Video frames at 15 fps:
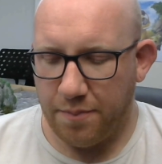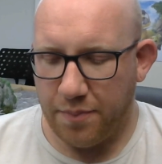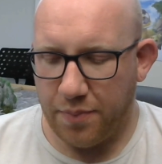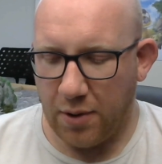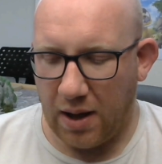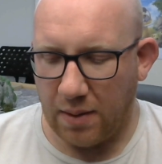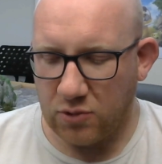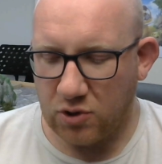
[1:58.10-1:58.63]

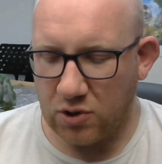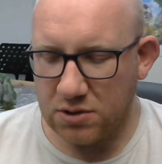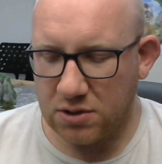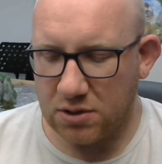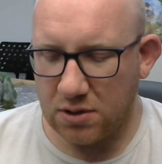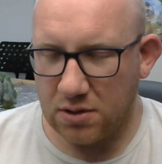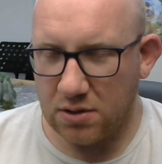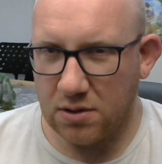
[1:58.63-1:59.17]
but I'm
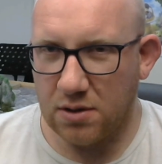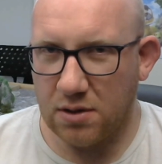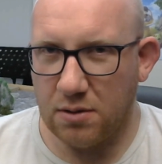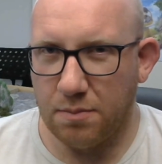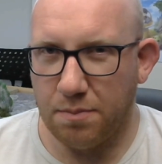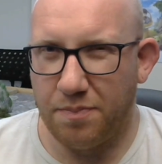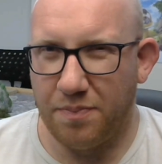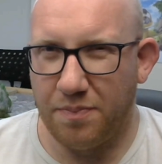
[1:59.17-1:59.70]
just
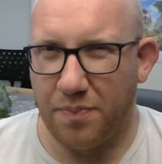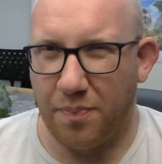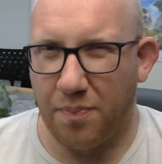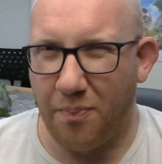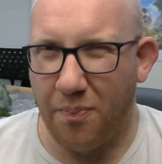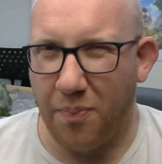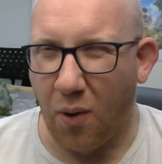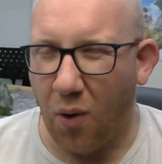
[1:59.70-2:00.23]

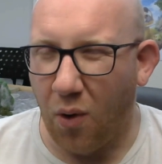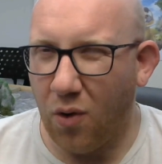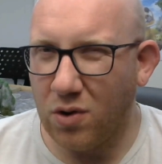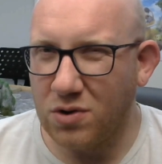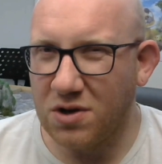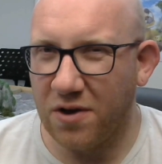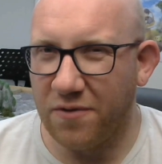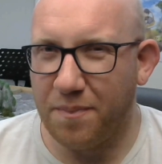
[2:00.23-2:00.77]

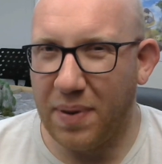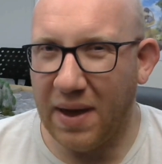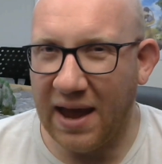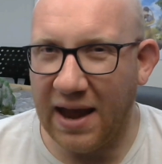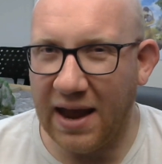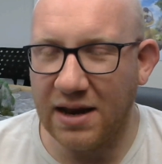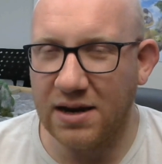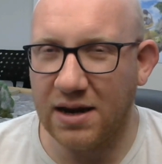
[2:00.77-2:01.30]
bored of
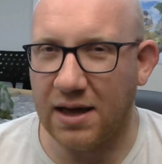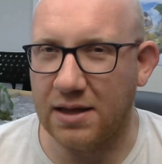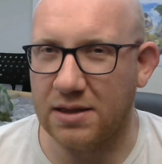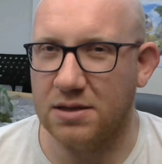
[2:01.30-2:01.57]
painting